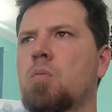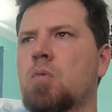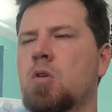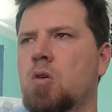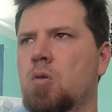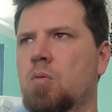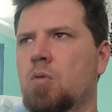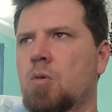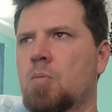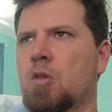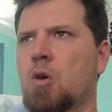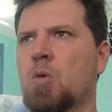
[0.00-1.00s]

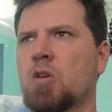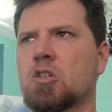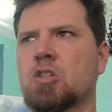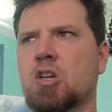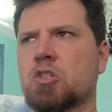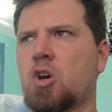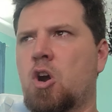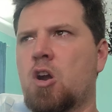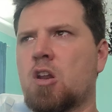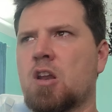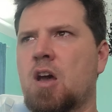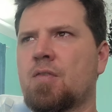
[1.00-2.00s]
you're blowing just
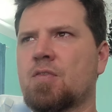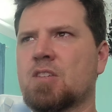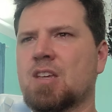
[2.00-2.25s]
hard enough